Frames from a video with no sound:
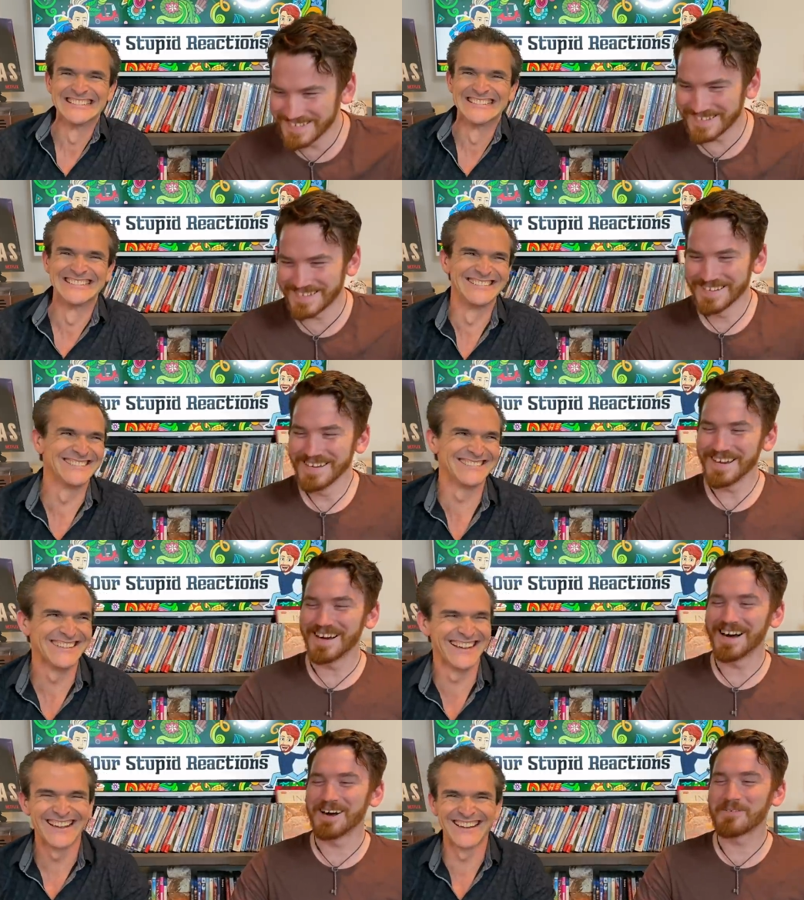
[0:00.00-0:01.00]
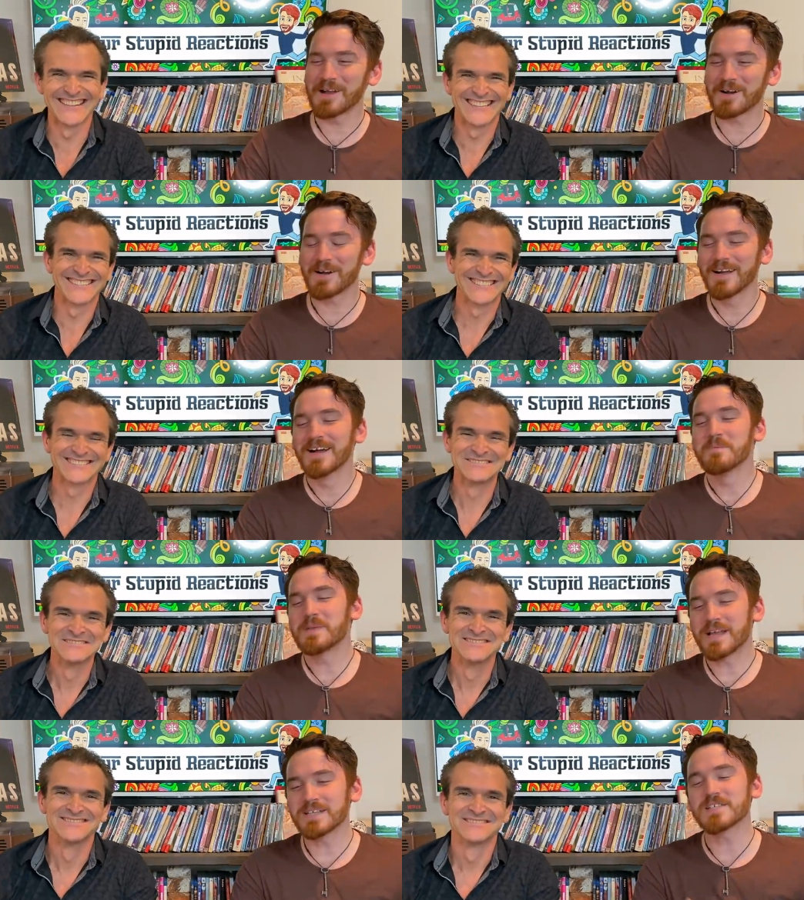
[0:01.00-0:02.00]
Speaker 1: uh, we are...
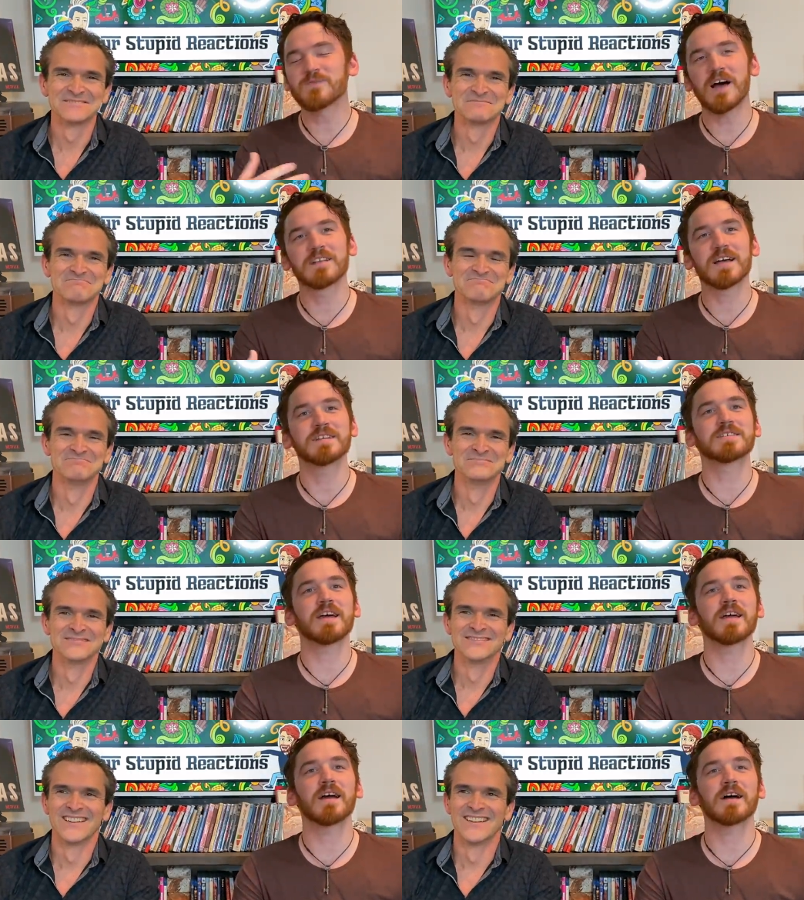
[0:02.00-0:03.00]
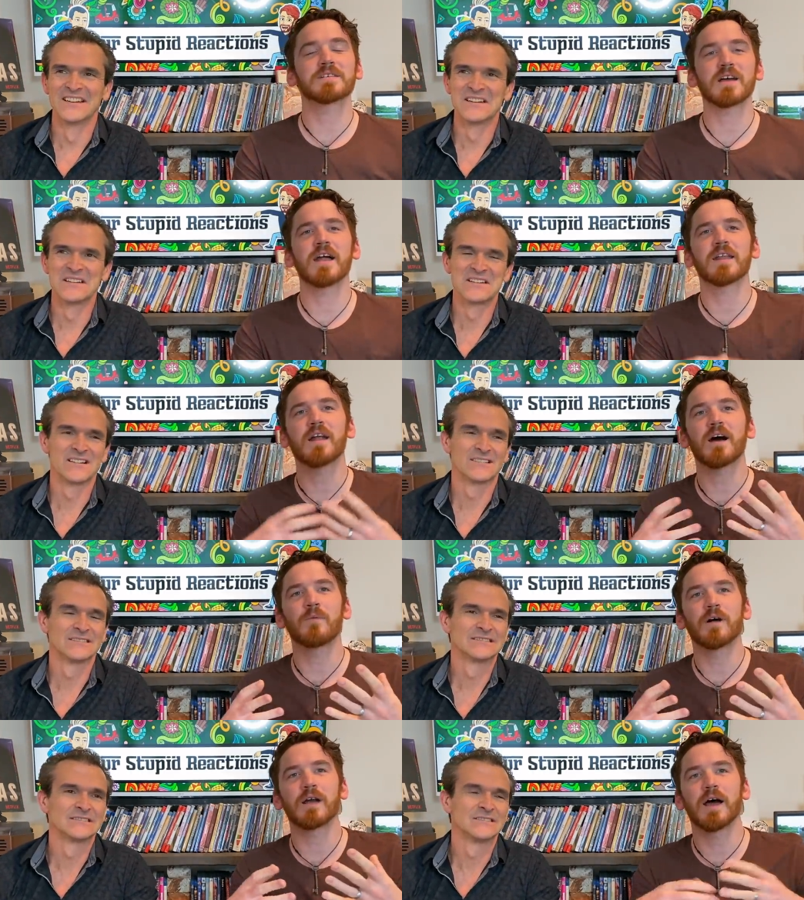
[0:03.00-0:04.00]
Because it's Valentine's Day, I decided I
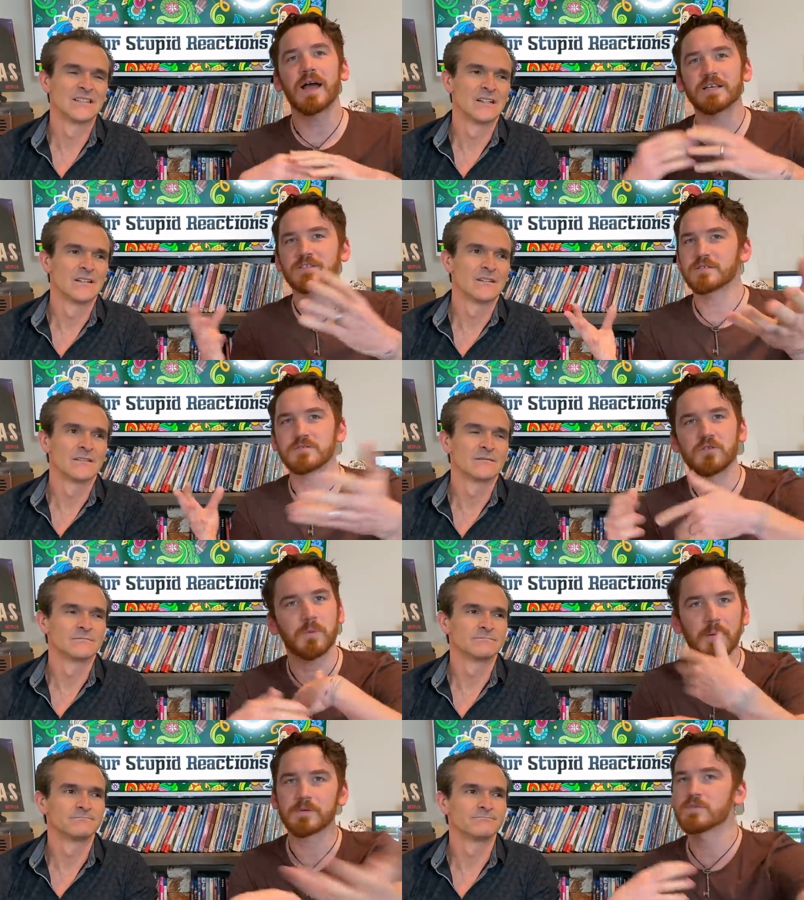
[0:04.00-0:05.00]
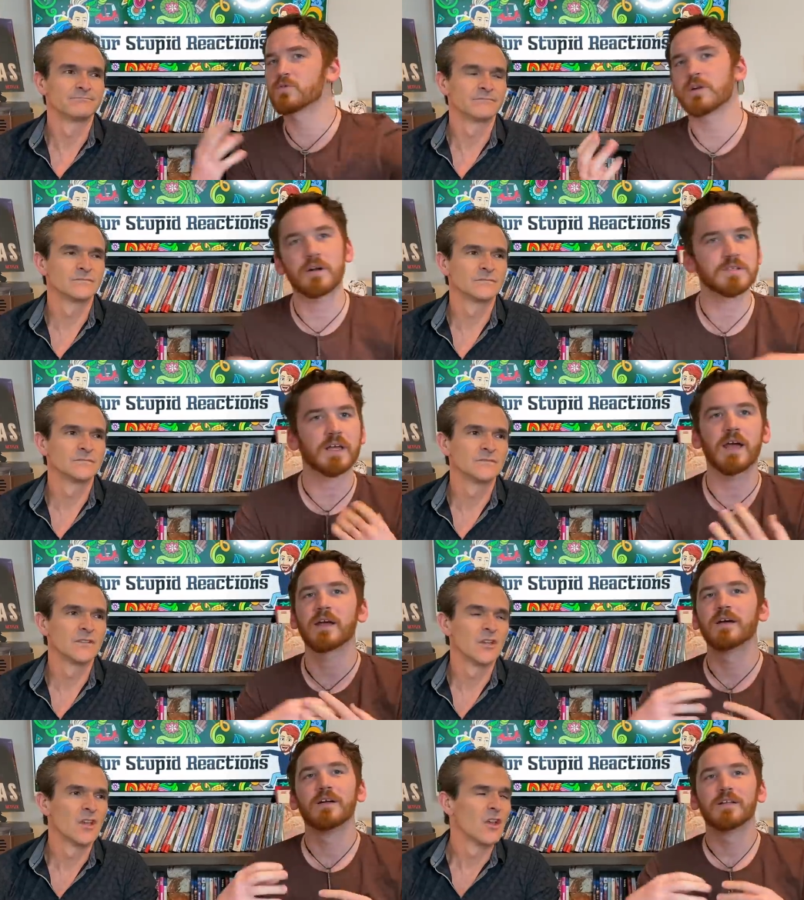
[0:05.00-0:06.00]
want to... I asked the Super Babies on Twitter, I was like, hey,
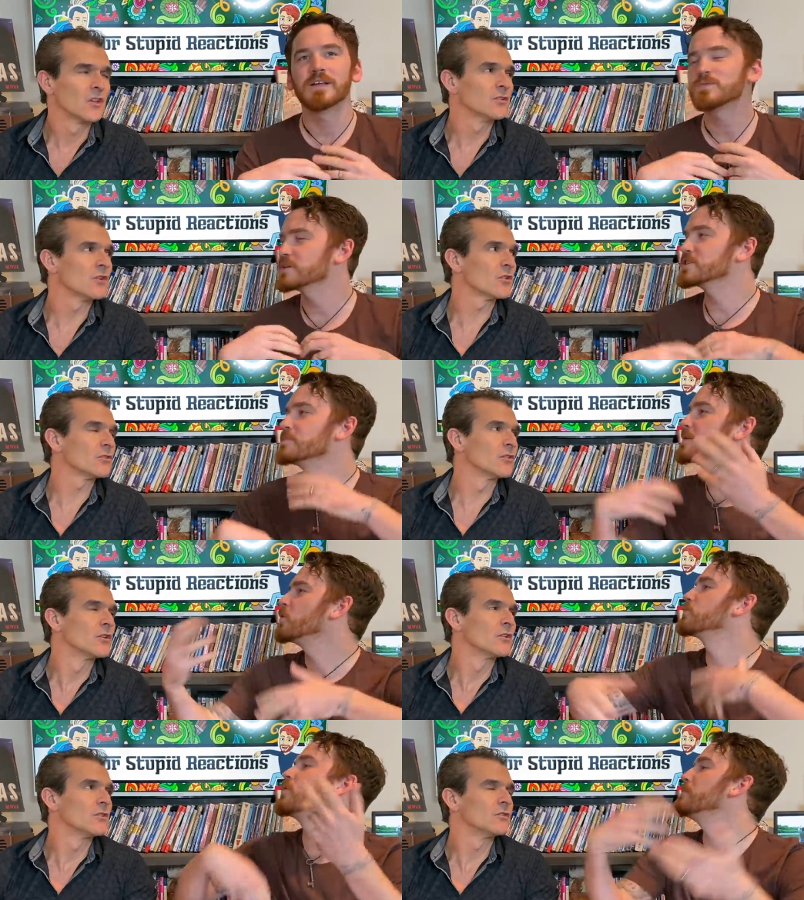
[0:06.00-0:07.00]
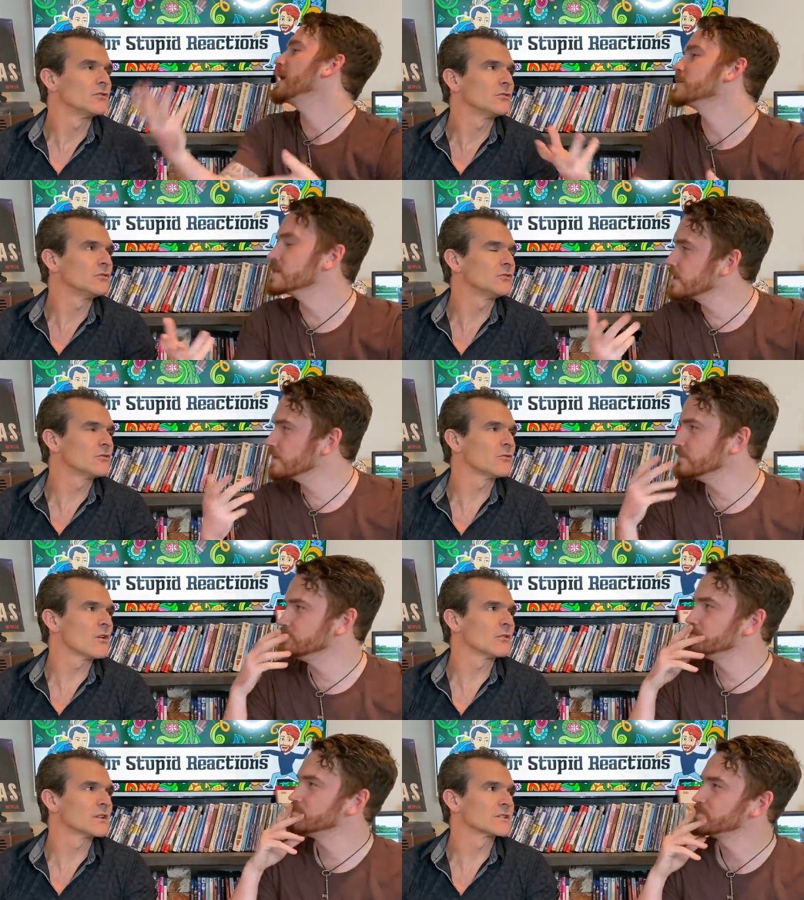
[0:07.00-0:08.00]
Speaker 2: let's you watch know, something more romantic. You do
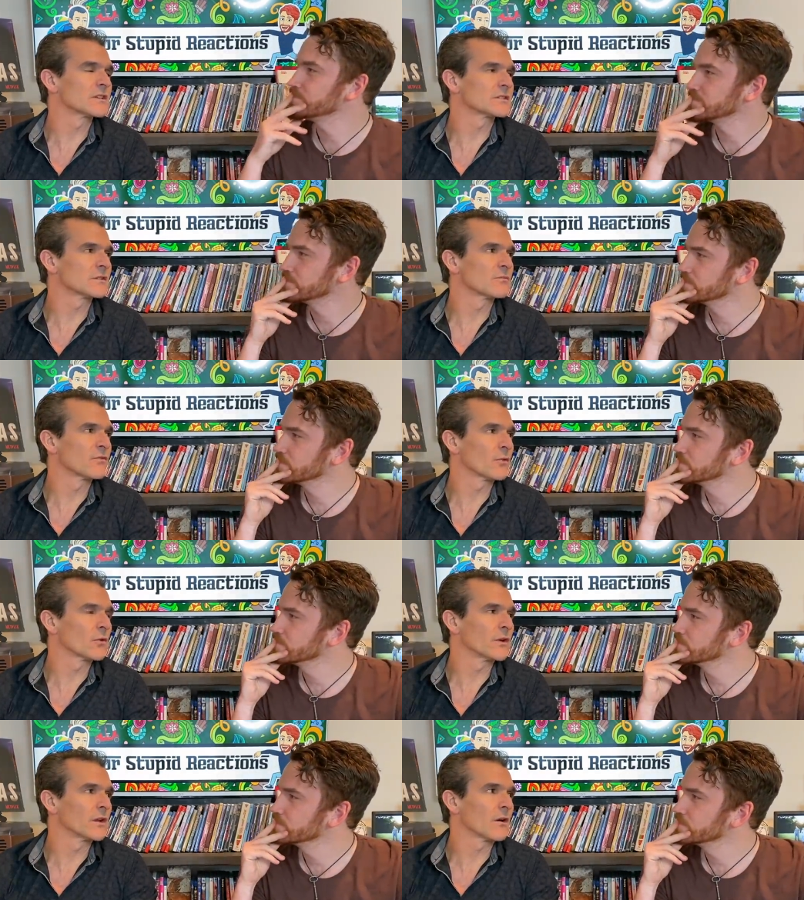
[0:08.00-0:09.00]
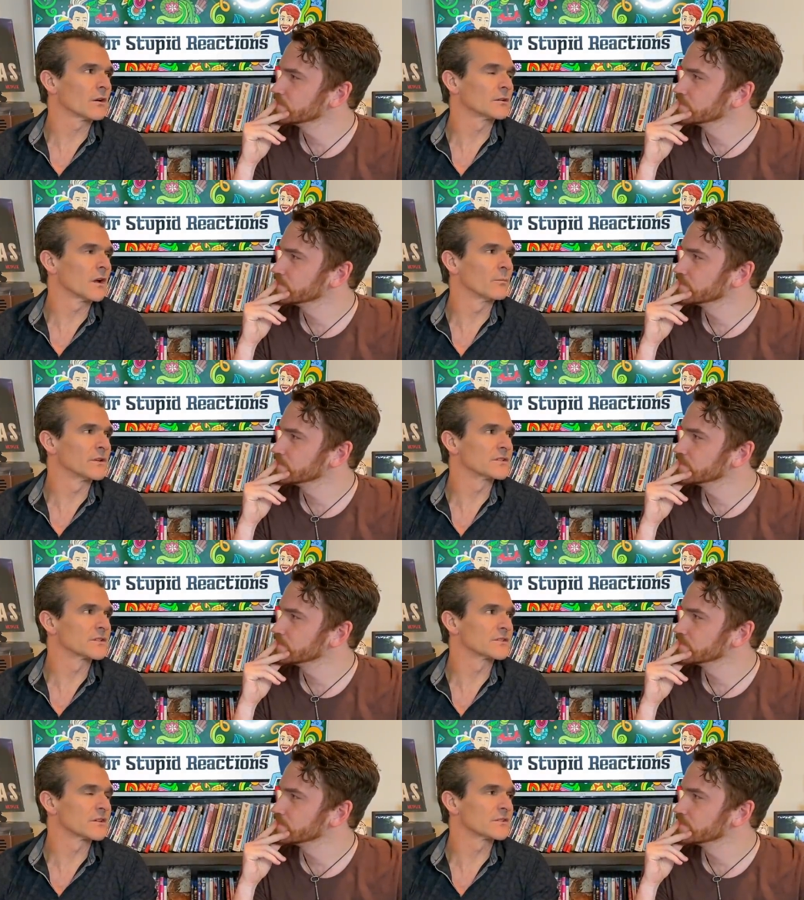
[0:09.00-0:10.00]
know it existed before greeting card companies
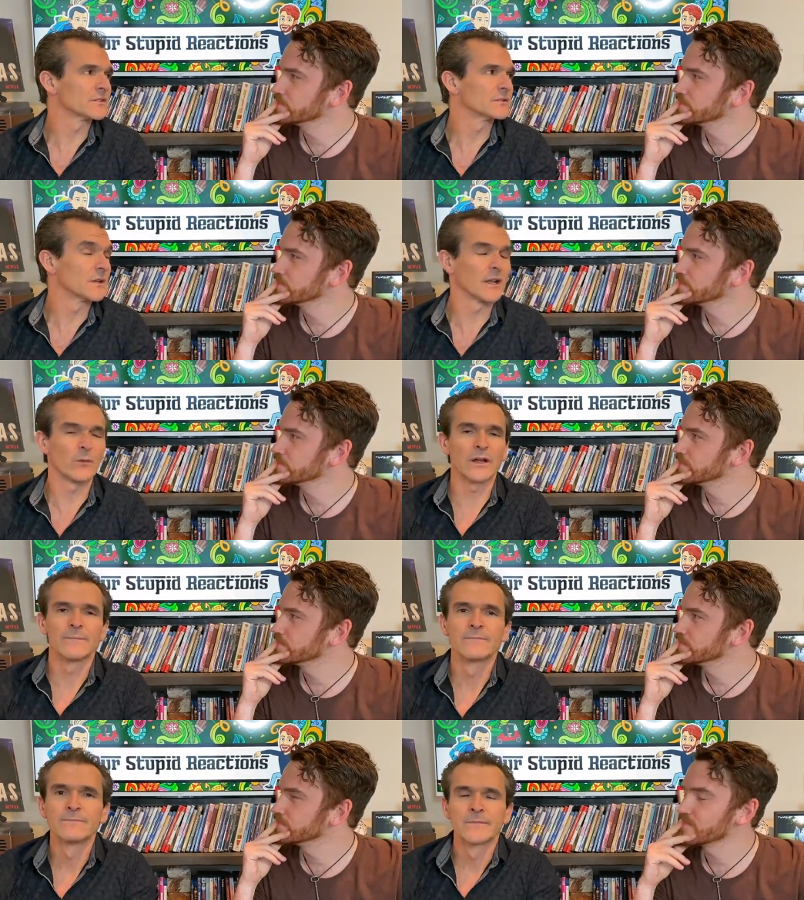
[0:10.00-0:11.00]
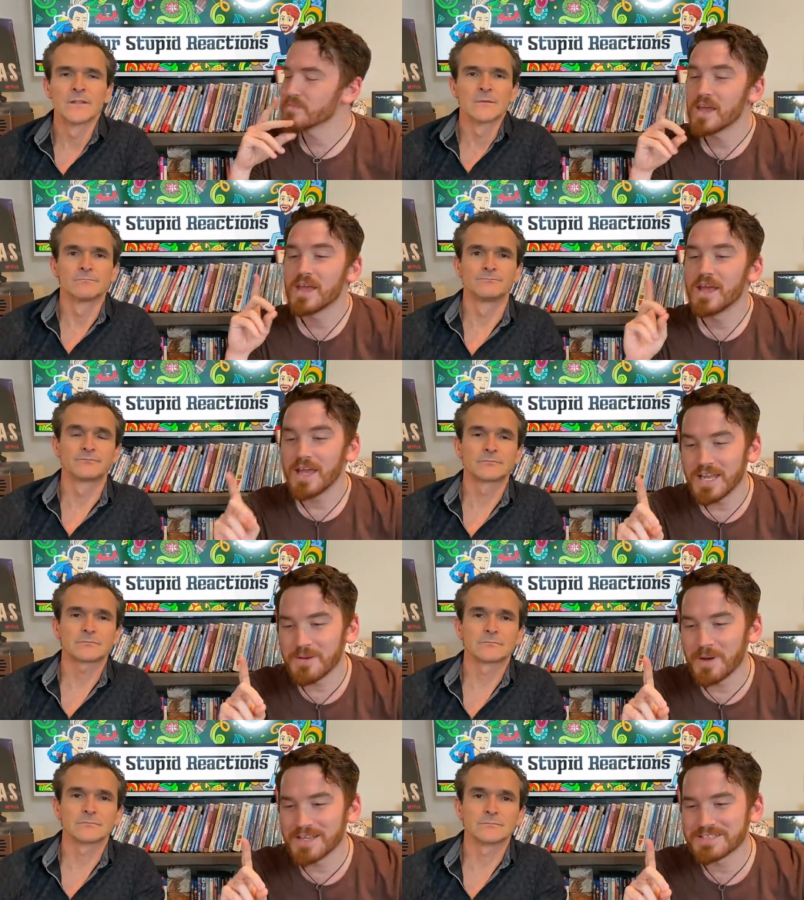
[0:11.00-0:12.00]
existed. Anyway.
Speaker 1: Anyways,